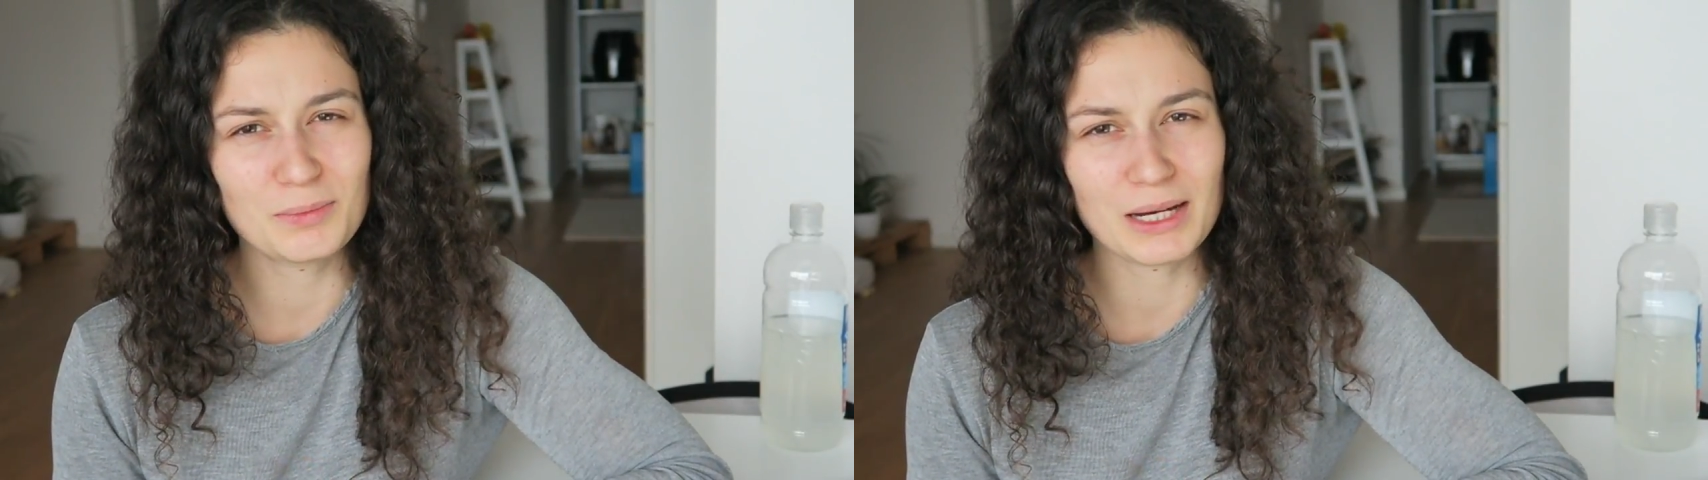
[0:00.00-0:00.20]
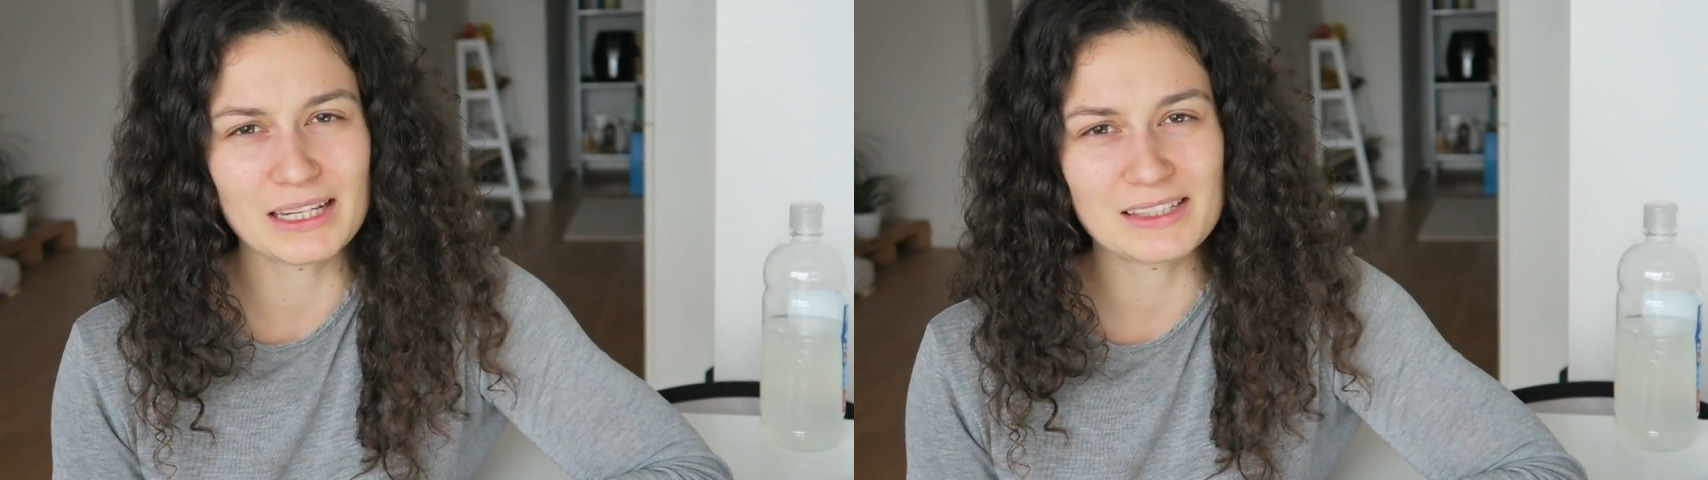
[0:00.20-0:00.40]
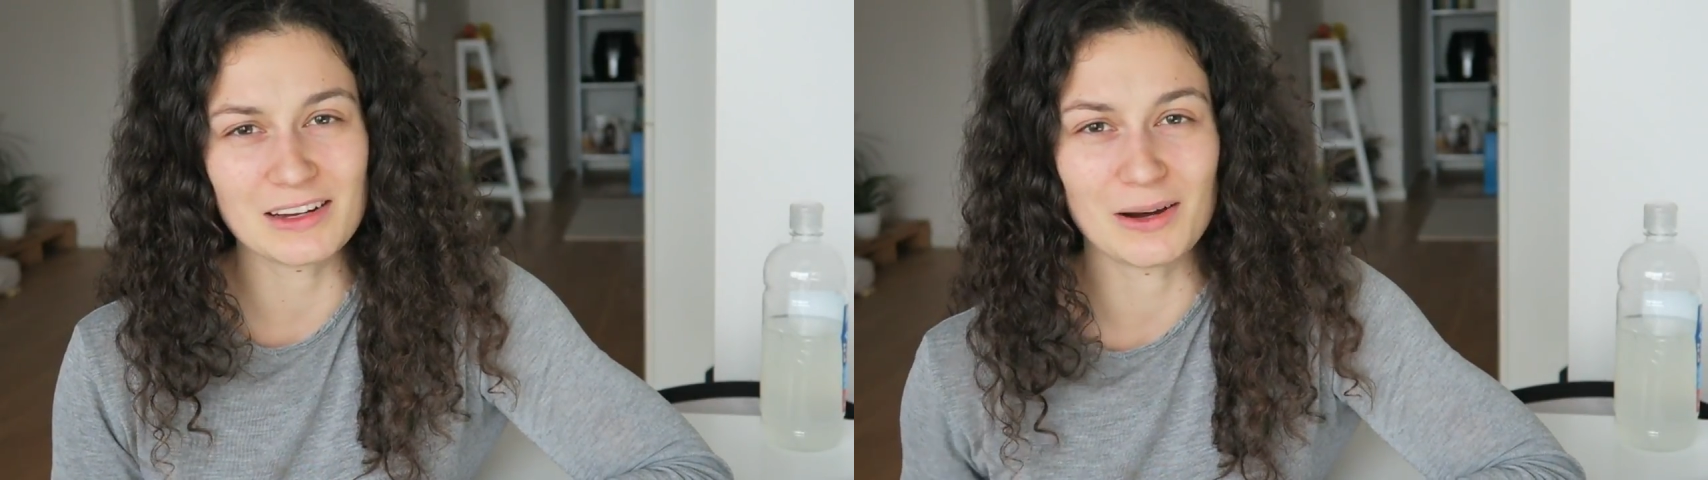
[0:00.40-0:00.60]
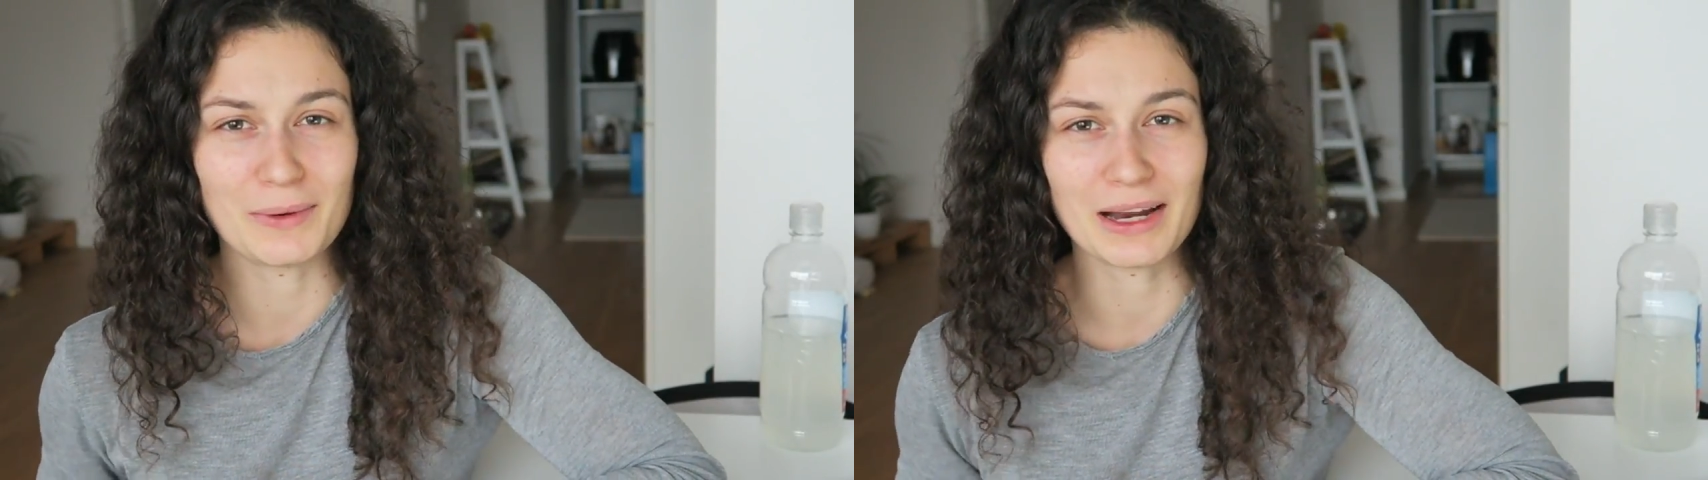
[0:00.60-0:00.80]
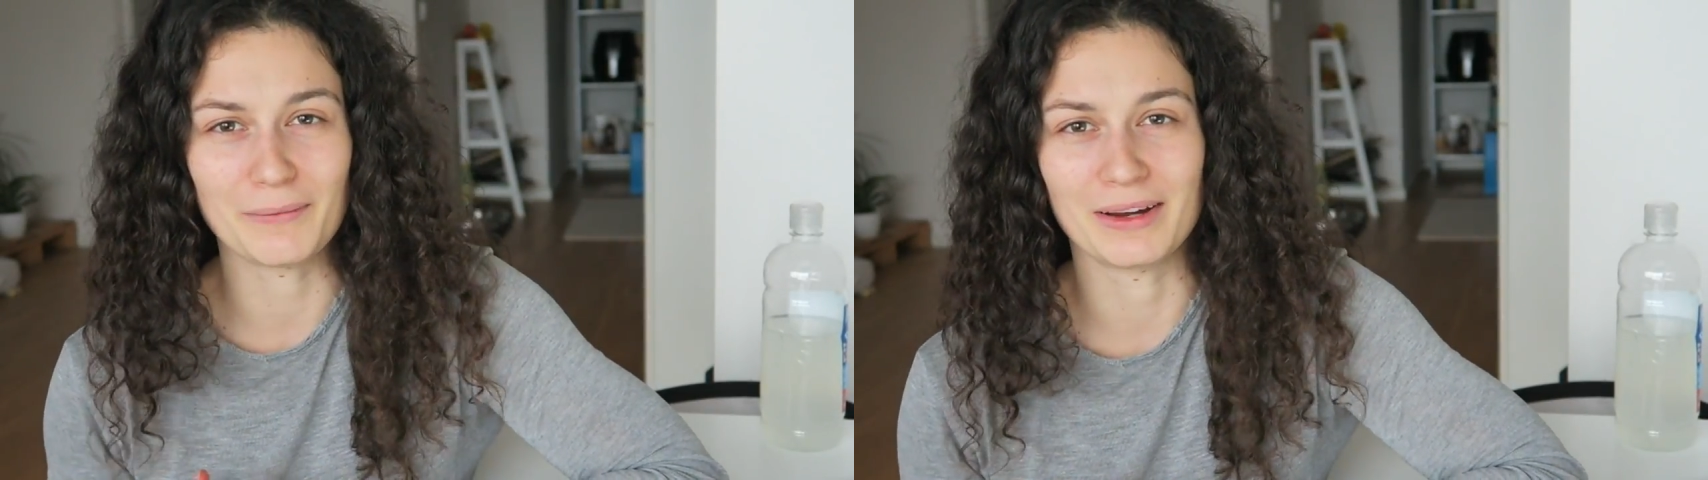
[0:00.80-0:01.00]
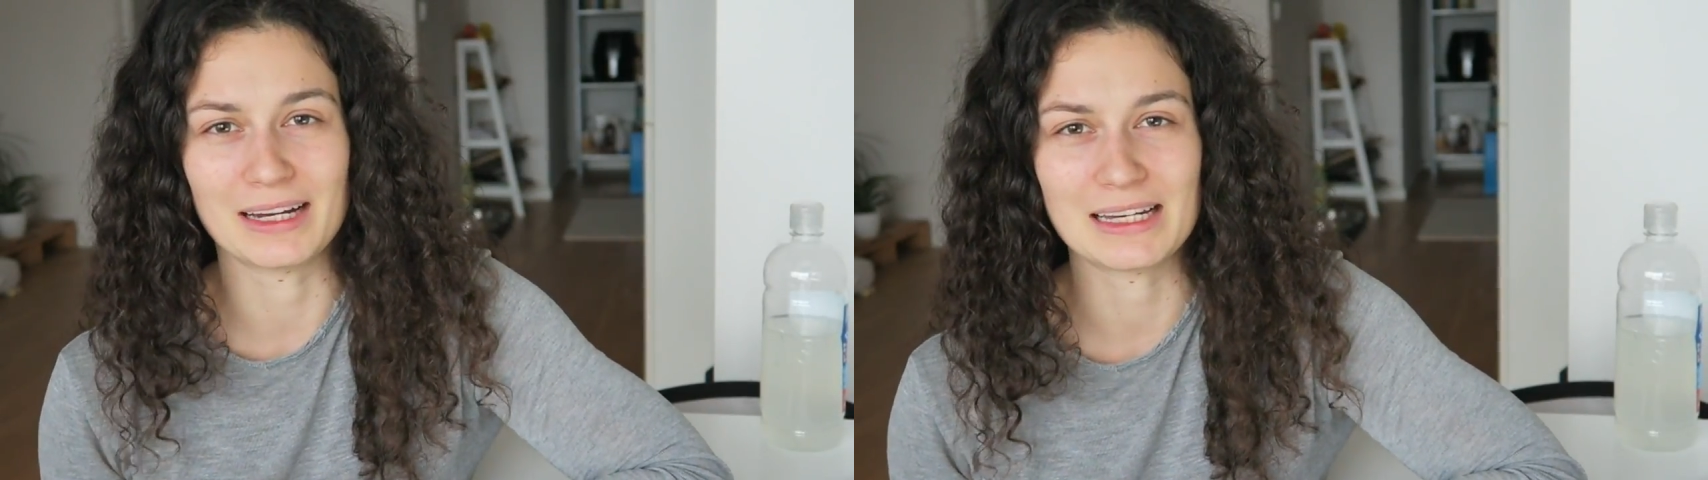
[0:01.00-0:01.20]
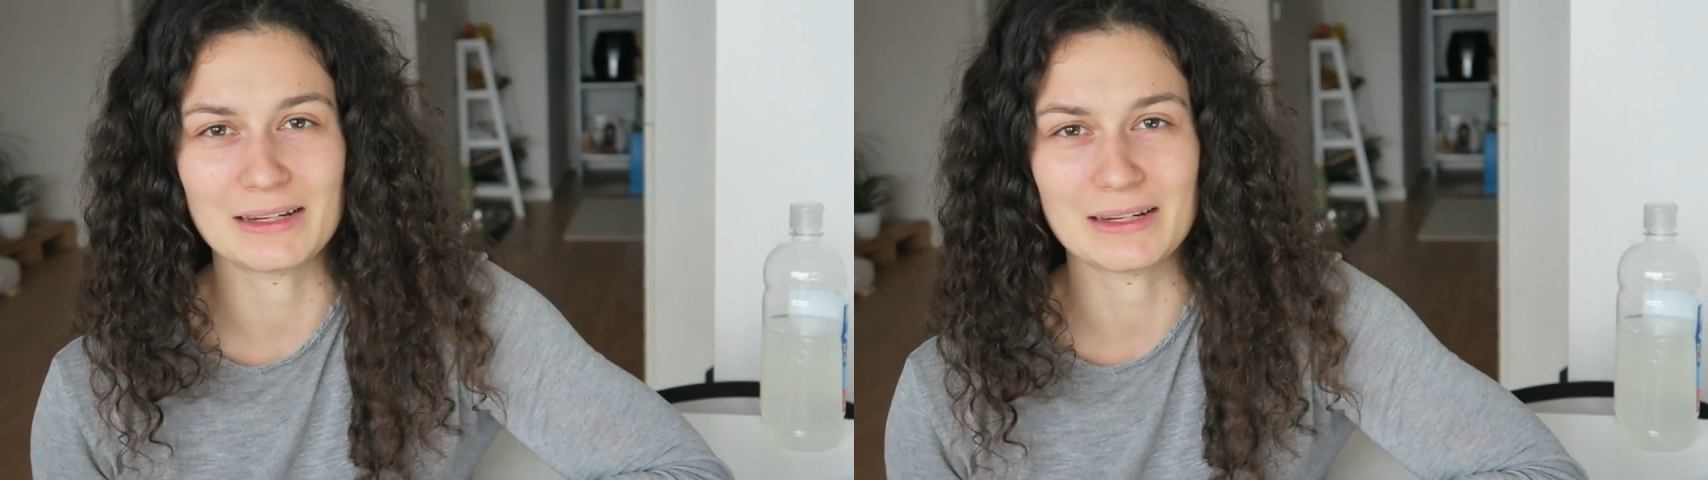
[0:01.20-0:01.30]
but it's not what I wanted.